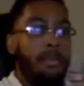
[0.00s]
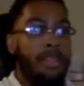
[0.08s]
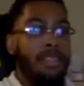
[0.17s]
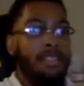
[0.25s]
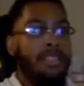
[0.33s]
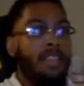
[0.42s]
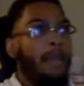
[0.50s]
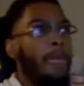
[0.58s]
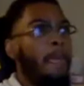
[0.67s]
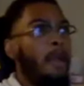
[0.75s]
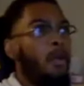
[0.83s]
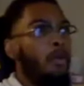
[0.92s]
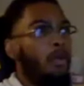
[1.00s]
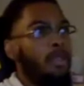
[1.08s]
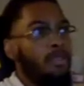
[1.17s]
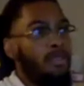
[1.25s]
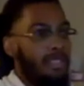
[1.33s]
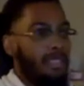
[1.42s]
Because when
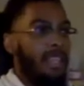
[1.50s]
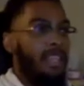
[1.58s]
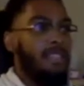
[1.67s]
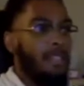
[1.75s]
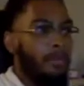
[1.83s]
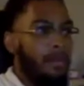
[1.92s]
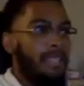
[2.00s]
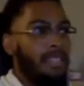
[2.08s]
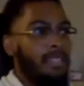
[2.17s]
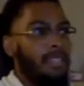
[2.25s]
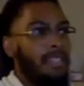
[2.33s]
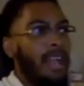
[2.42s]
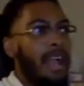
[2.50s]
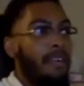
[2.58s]
you say something like this,